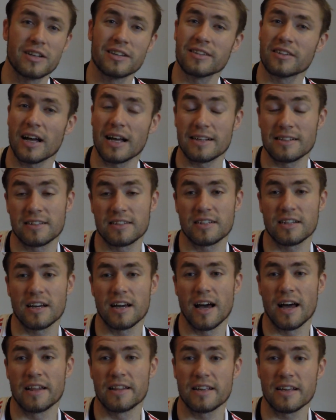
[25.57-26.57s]
intense
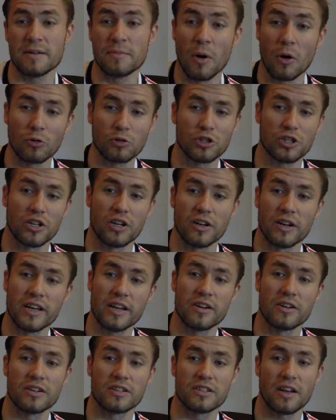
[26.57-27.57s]
and emotional
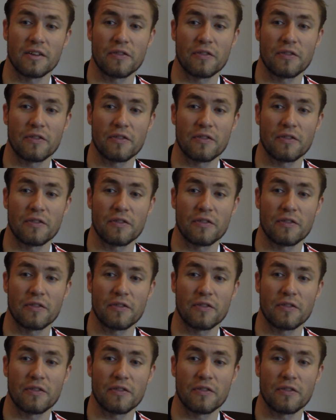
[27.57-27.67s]
years,